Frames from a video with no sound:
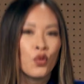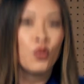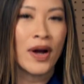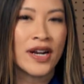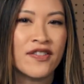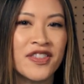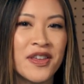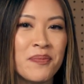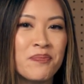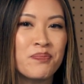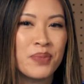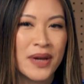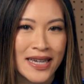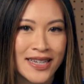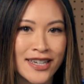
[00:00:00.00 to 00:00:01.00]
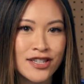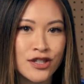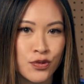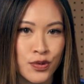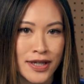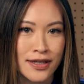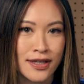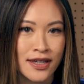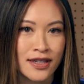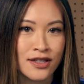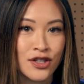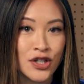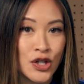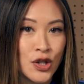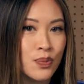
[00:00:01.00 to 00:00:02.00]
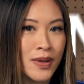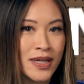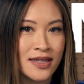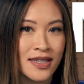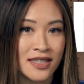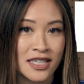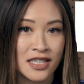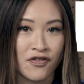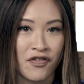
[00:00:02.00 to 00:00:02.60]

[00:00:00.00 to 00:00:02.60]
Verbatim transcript: One of the biggest reasons new businesses